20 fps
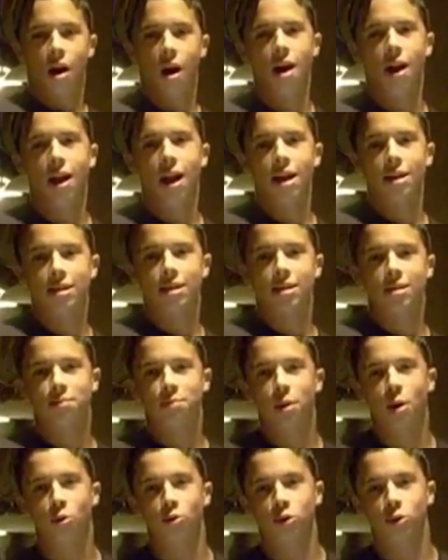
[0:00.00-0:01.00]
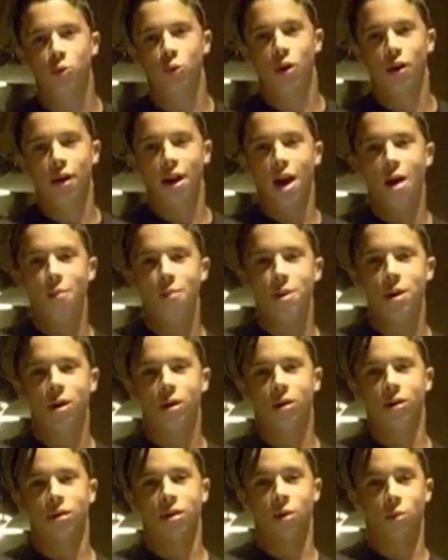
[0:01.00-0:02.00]
All right, guys, this is post-workout
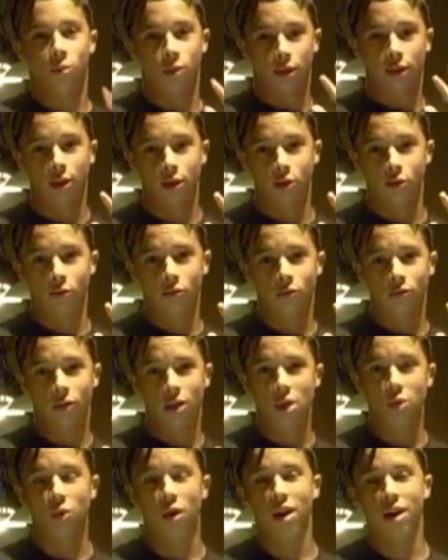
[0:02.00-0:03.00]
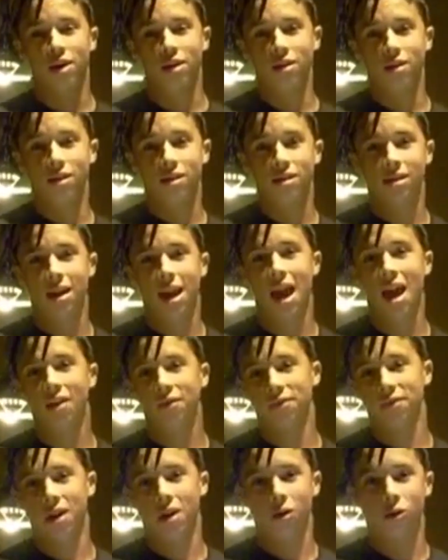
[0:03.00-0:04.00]
meal number two. You want to do this
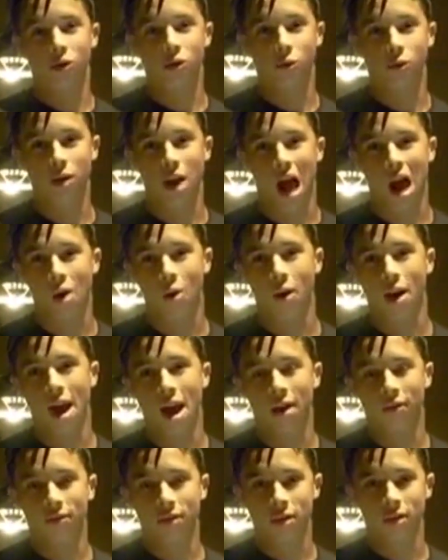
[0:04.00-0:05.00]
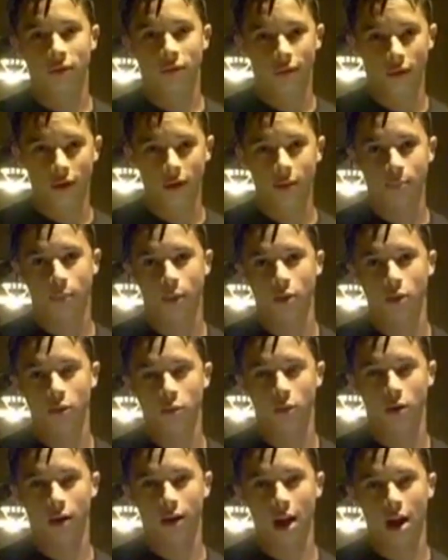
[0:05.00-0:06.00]
half an hour to an hour after your first
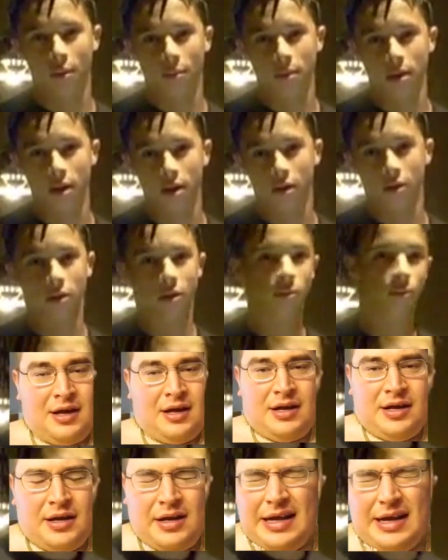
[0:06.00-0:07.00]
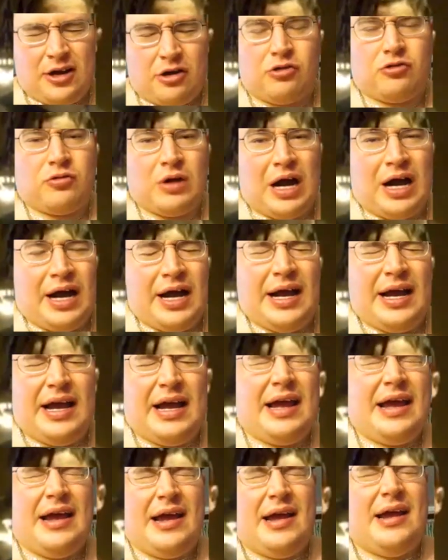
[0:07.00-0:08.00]
post-workout meal. Nick
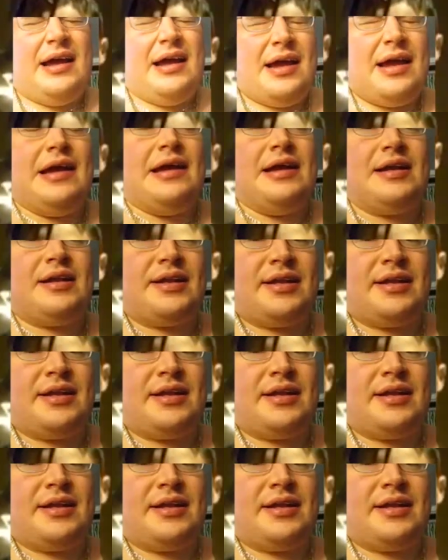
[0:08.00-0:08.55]
Wright.